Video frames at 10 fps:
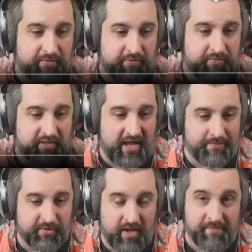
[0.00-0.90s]

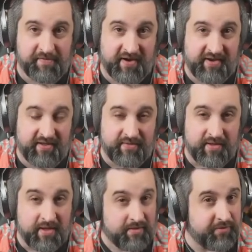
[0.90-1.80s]
Reliable comps right now.
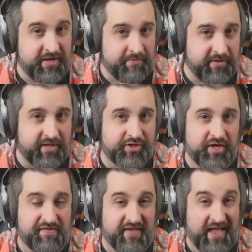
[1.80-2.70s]
We didn't really
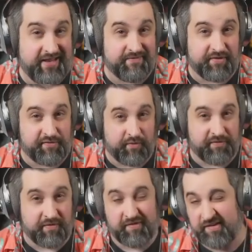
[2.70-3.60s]
adjust any of the
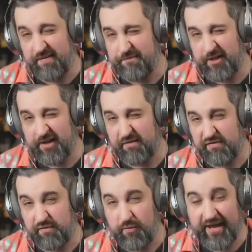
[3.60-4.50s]
sorcerers except for like
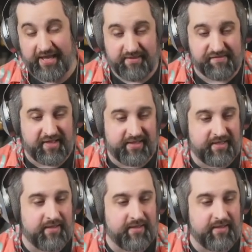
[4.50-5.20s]
Swain slightly.